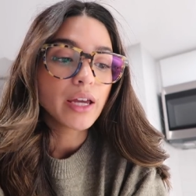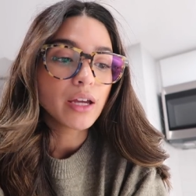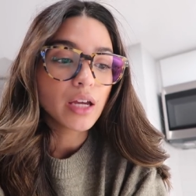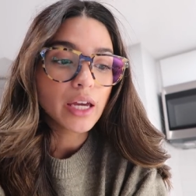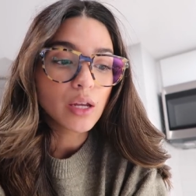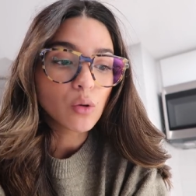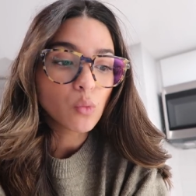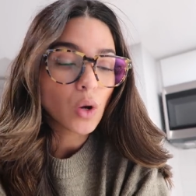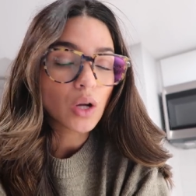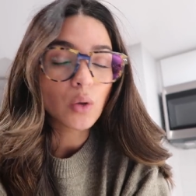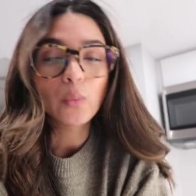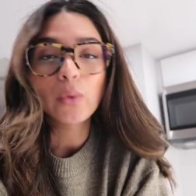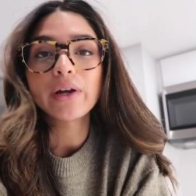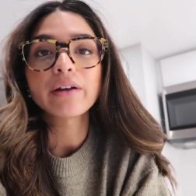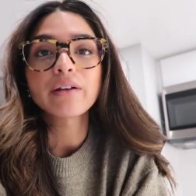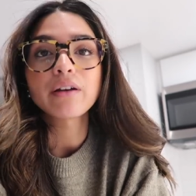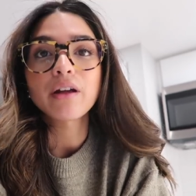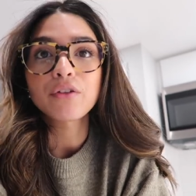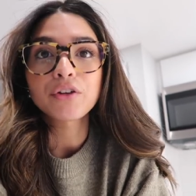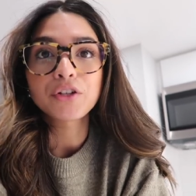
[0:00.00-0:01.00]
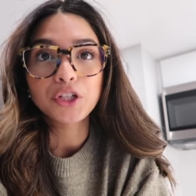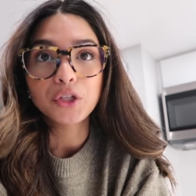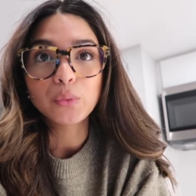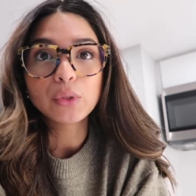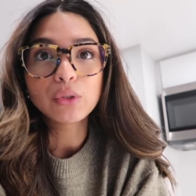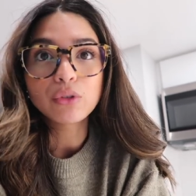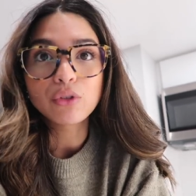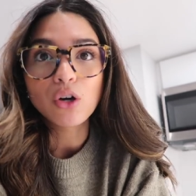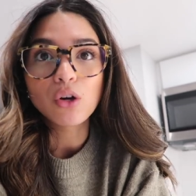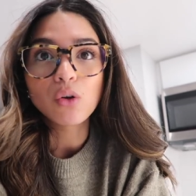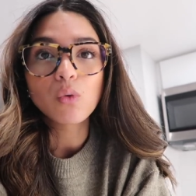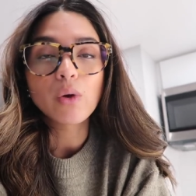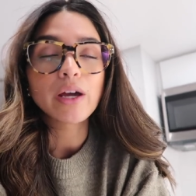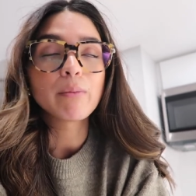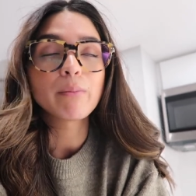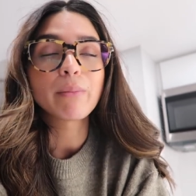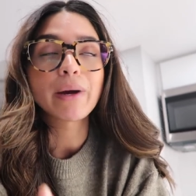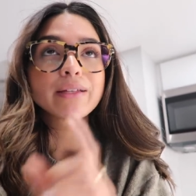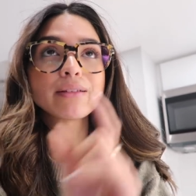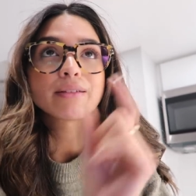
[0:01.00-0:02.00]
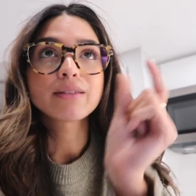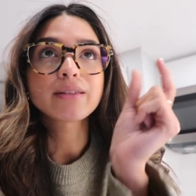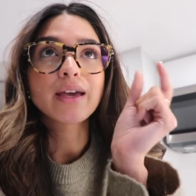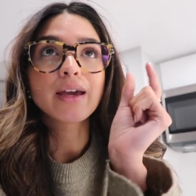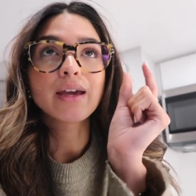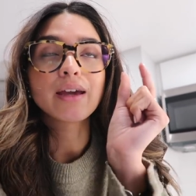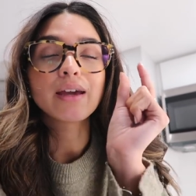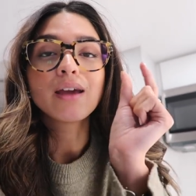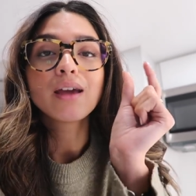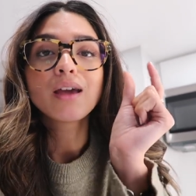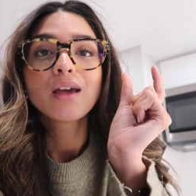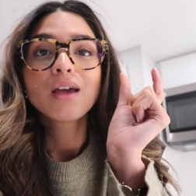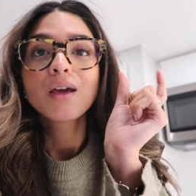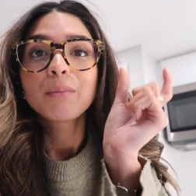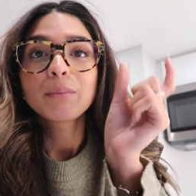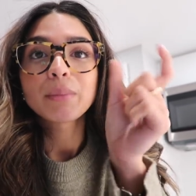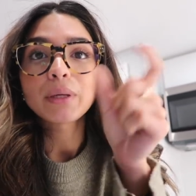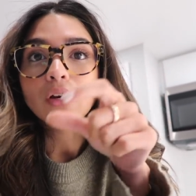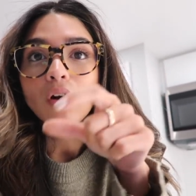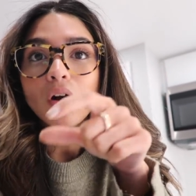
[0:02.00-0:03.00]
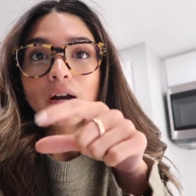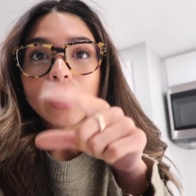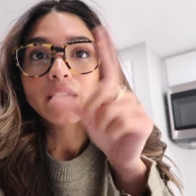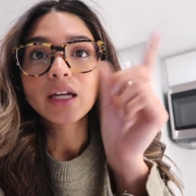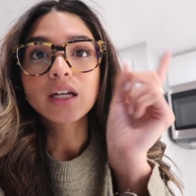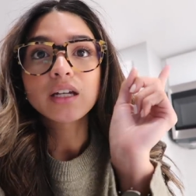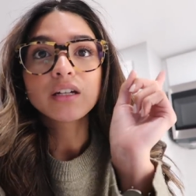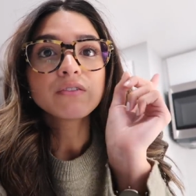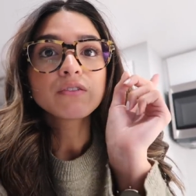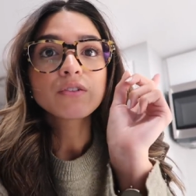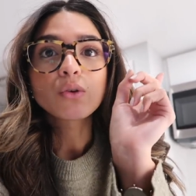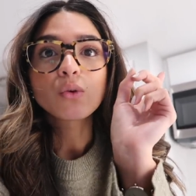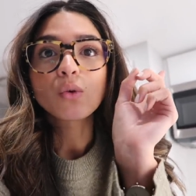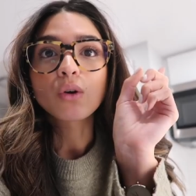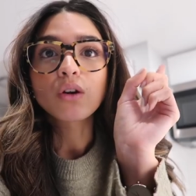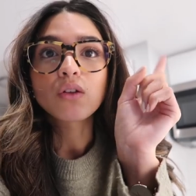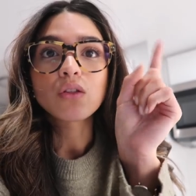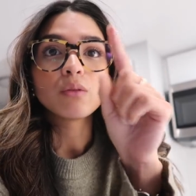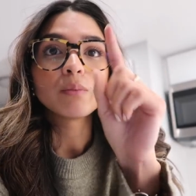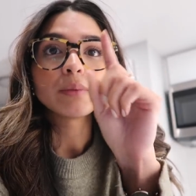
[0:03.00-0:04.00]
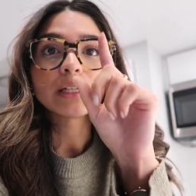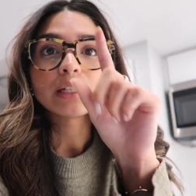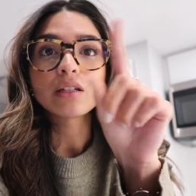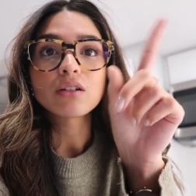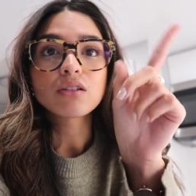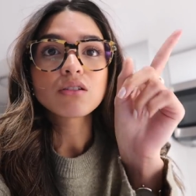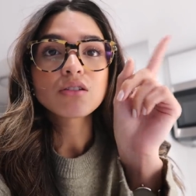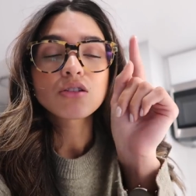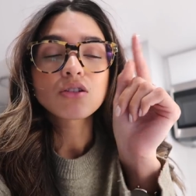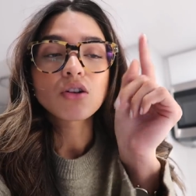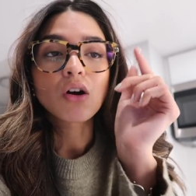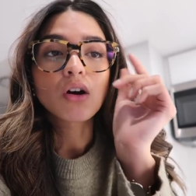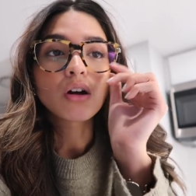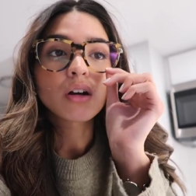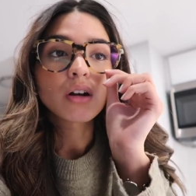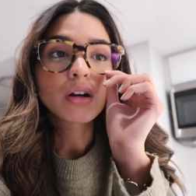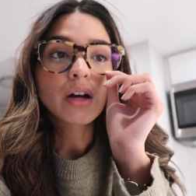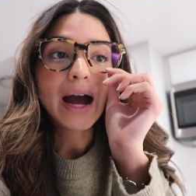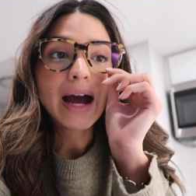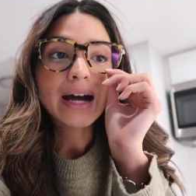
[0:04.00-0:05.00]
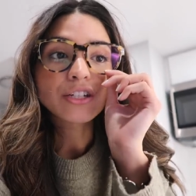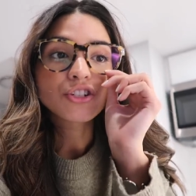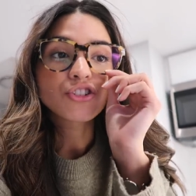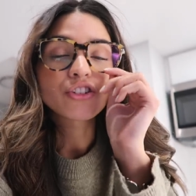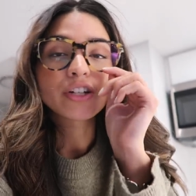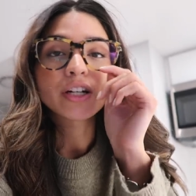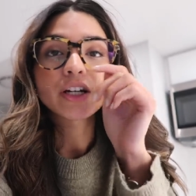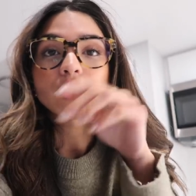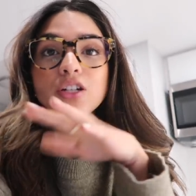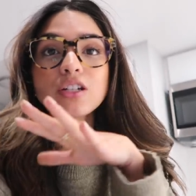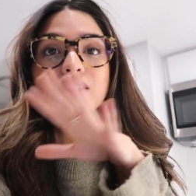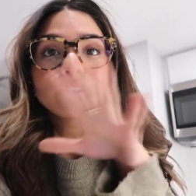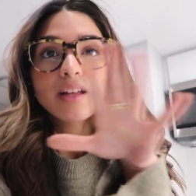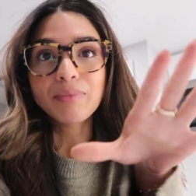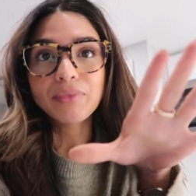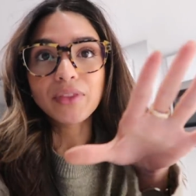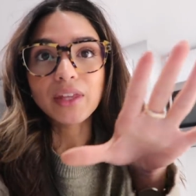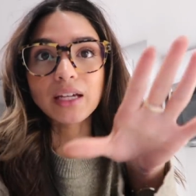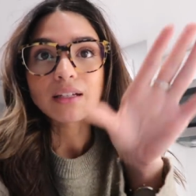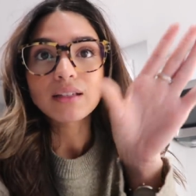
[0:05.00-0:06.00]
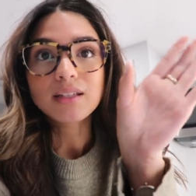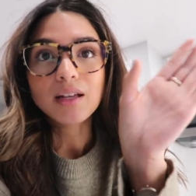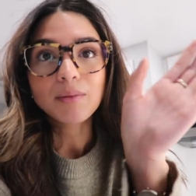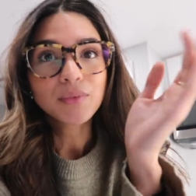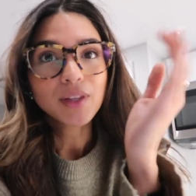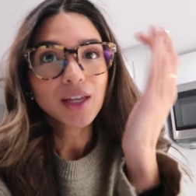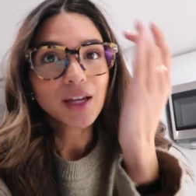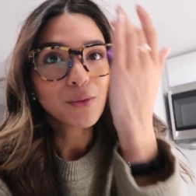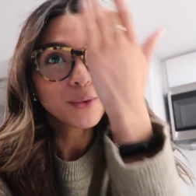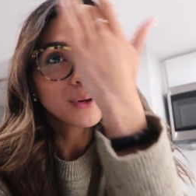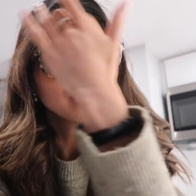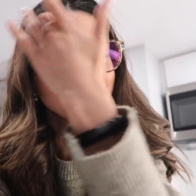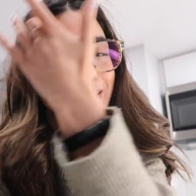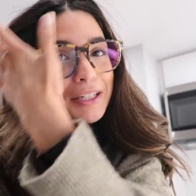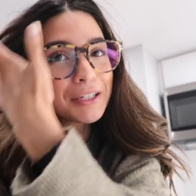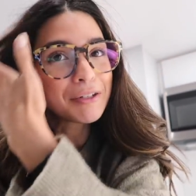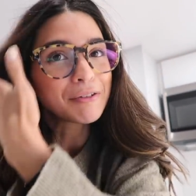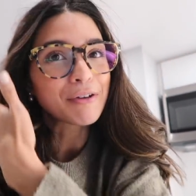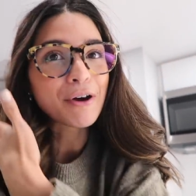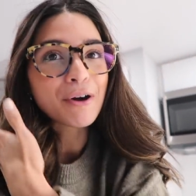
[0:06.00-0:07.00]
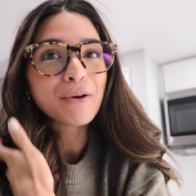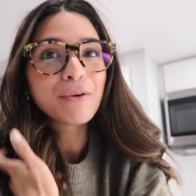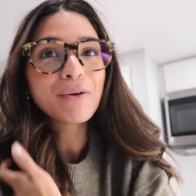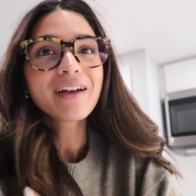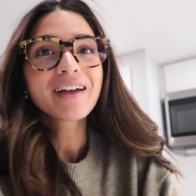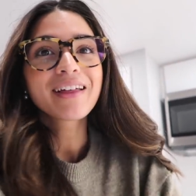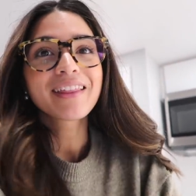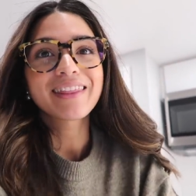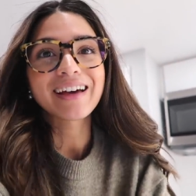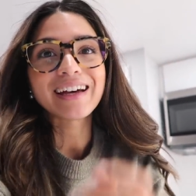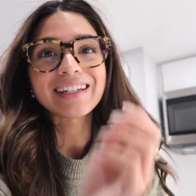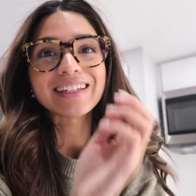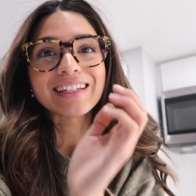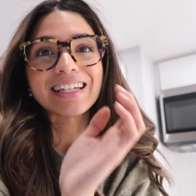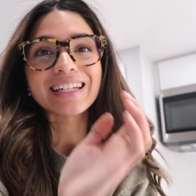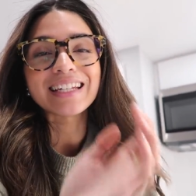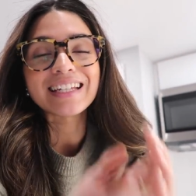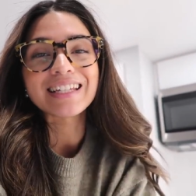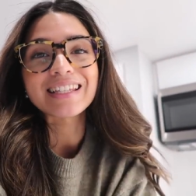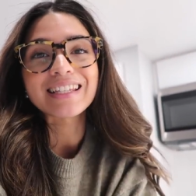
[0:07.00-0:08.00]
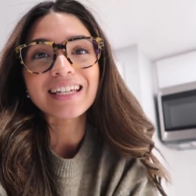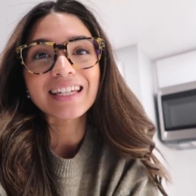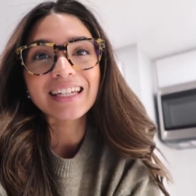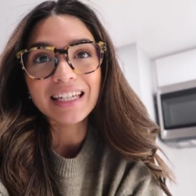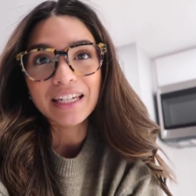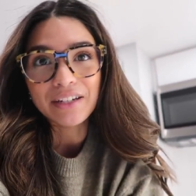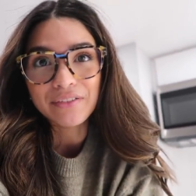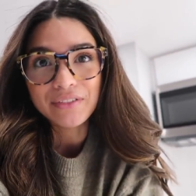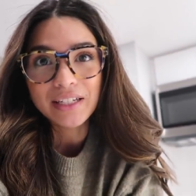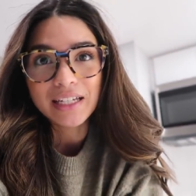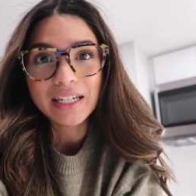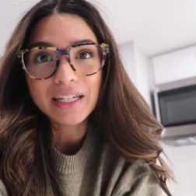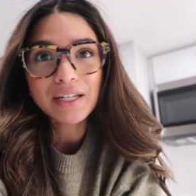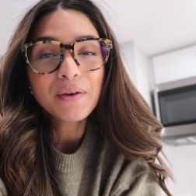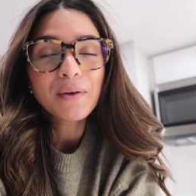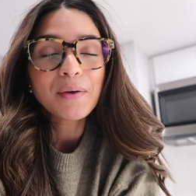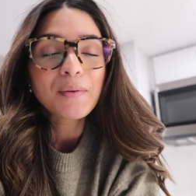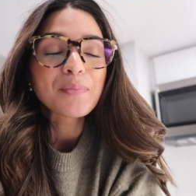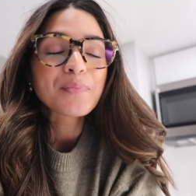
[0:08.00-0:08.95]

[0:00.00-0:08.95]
in one way or another you will know it might say PR gift or there'll be a little star asterisk or something something will let you know that it is gifted